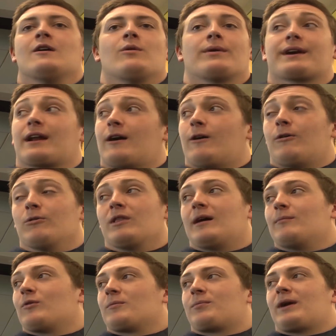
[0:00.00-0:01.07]
We got a whole
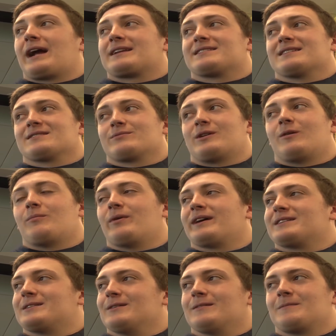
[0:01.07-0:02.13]
lot more practices. We don't
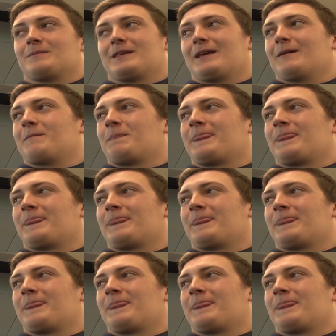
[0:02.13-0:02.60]
play till you know